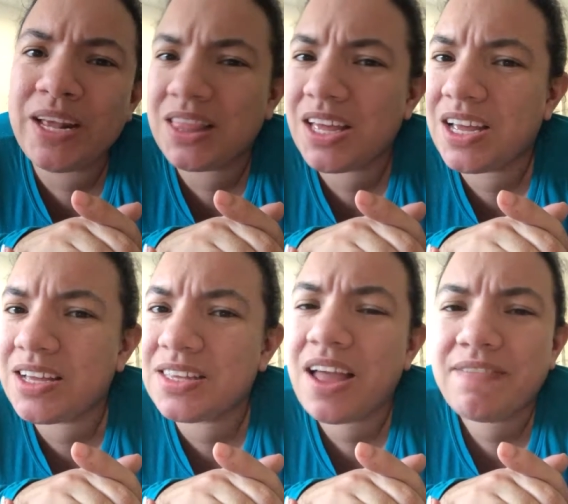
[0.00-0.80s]
I've
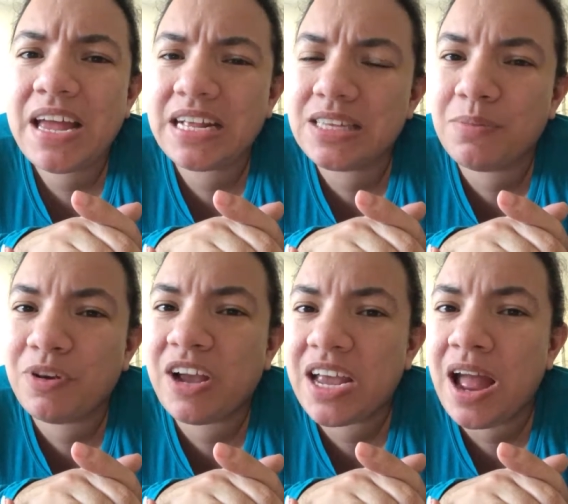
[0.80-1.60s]
done some great
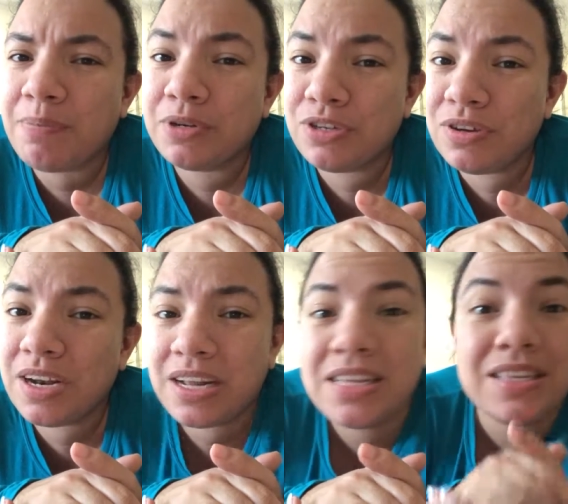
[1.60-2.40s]
things. I've had
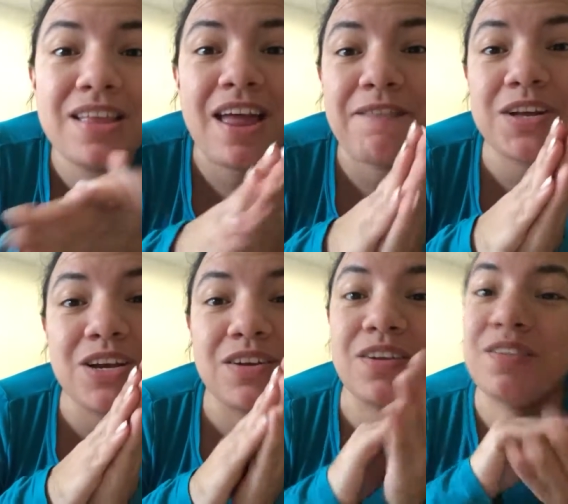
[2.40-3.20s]
some great
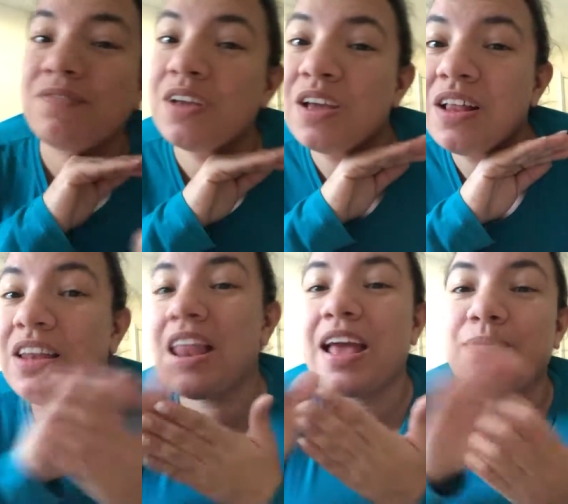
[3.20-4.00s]
opportunities that I
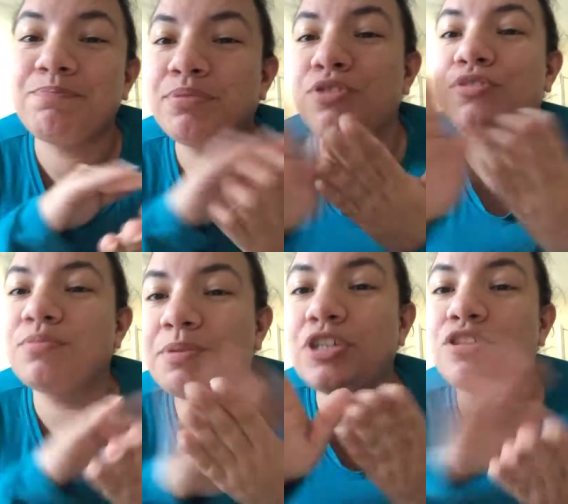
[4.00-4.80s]
could have,
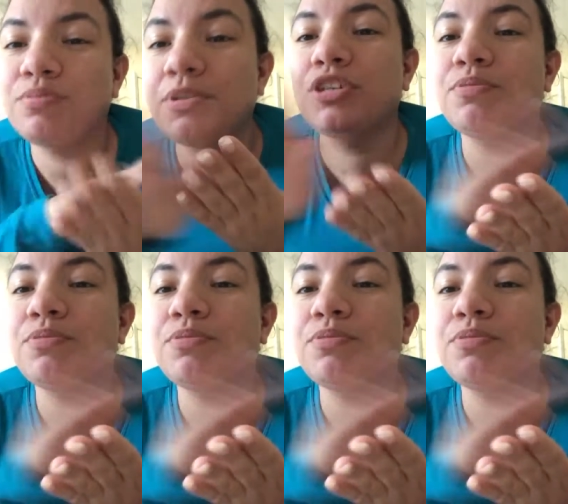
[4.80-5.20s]
like,